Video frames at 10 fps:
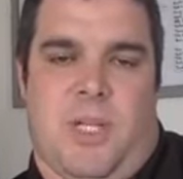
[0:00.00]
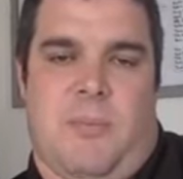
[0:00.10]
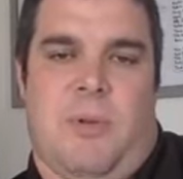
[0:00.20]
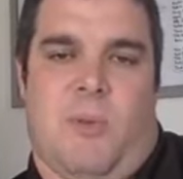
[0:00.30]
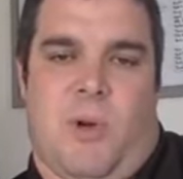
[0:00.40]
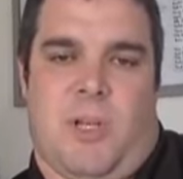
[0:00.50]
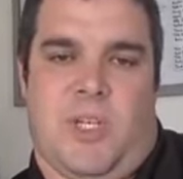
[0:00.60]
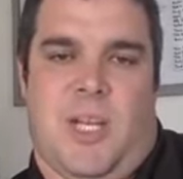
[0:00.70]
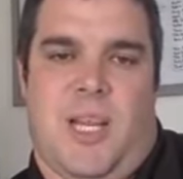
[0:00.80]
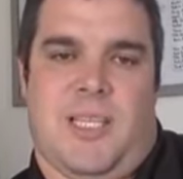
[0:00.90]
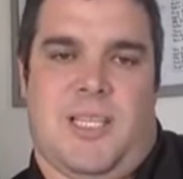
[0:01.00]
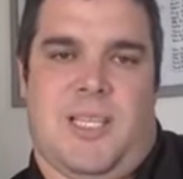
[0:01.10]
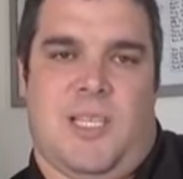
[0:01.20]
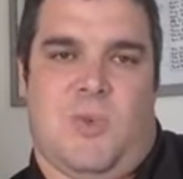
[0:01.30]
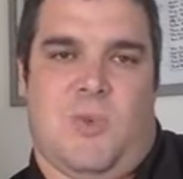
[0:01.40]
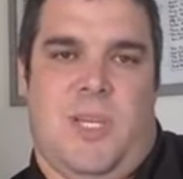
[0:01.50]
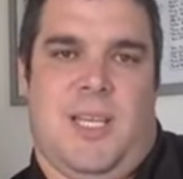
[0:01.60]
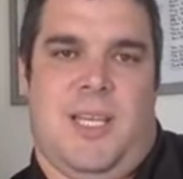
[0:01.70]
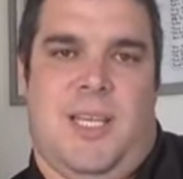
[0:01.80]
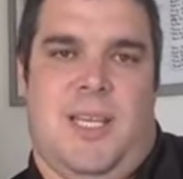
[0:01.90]
JP Morgan Chase this
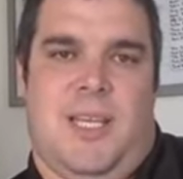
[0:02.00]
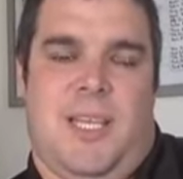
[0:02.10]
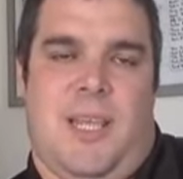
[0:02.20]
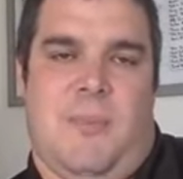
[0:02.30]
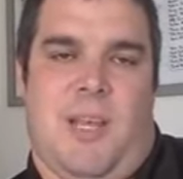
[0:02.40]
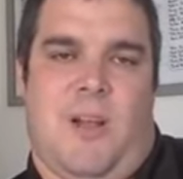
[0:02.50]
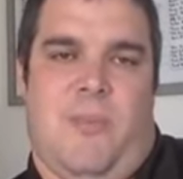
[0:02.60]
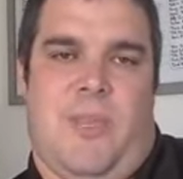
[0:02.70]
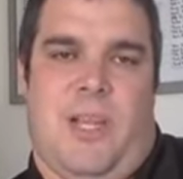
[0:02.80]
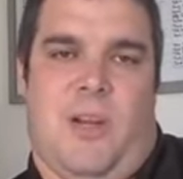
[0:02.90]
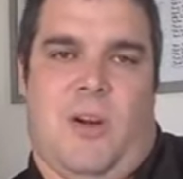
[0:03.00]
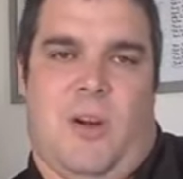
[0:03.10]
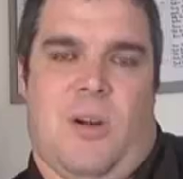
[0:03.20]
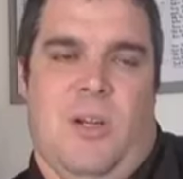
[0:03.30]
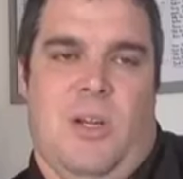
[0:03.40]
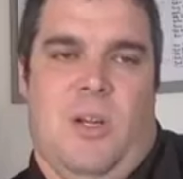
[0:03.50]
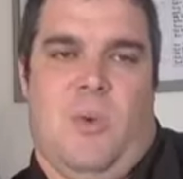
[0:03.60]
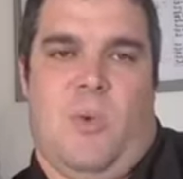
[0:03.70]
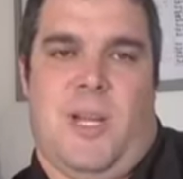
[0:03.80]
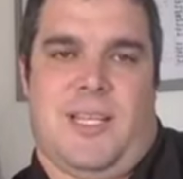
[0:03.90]
weekend came out. They are
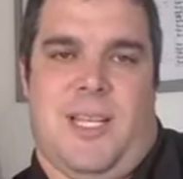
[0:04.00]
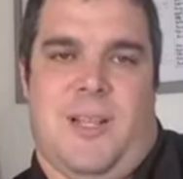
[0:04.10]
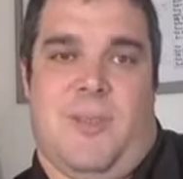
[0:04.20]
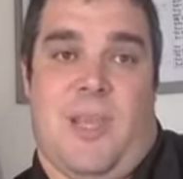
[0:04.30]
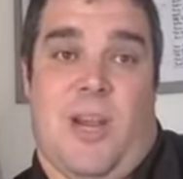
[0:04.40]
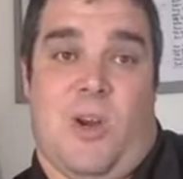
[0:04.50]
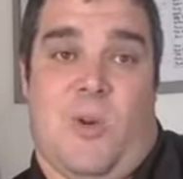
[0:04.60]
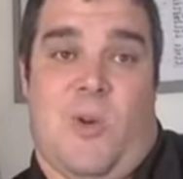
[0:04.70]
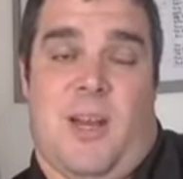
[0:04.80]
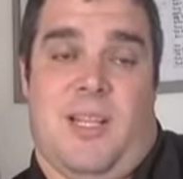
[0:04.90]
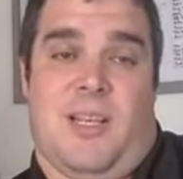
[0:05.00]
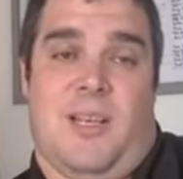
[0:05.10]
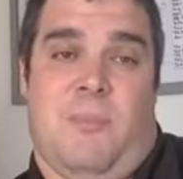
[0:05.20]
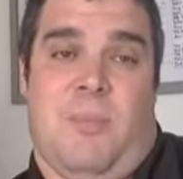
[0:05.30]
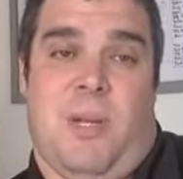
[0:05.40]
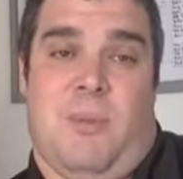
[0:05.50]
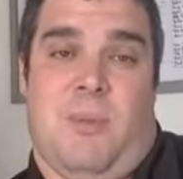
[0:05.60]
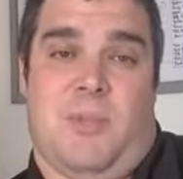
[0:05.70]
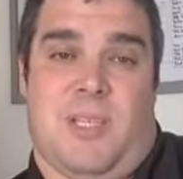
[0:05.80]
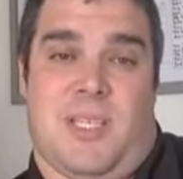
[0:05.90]
raising their credit
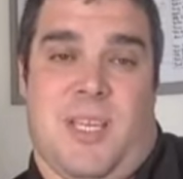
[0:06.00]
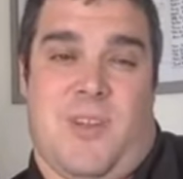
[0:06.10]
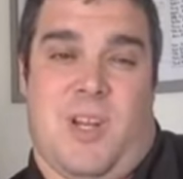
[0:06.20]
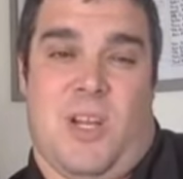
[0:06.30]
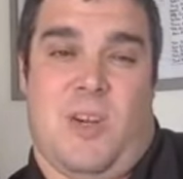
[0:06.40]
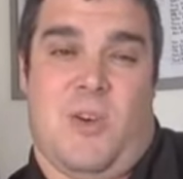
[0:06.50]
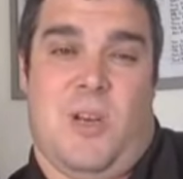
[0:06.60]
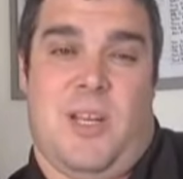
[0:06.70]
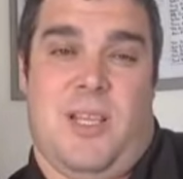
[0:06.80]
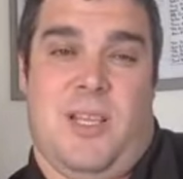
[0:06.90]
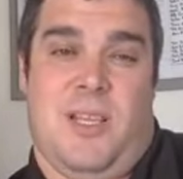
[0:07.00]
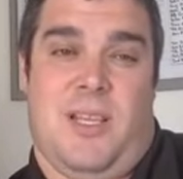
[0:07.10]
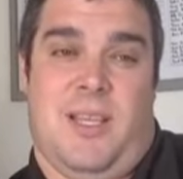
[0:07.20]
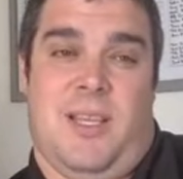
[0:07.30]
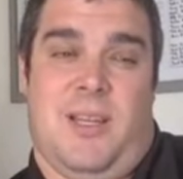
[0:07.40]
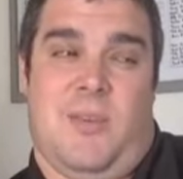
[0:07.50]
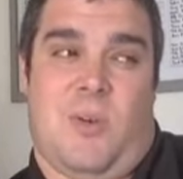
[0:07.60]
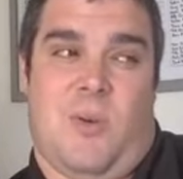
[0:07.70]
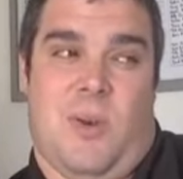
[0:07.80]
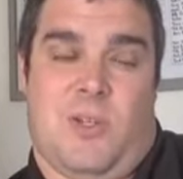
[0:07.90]
minimum to 700 and
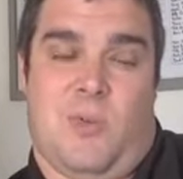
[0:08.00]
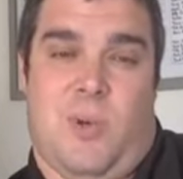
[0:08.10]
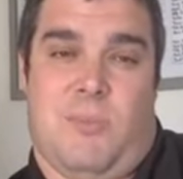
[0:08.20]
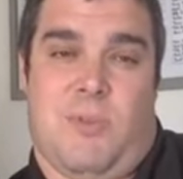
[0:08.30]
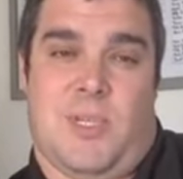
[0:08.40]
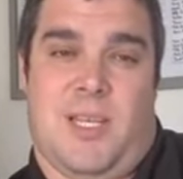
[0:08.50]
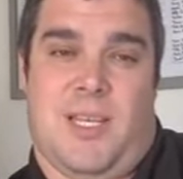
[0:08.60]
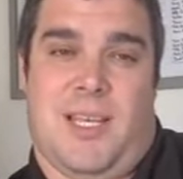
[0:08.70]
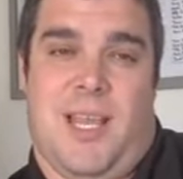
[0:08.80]
requiring 20%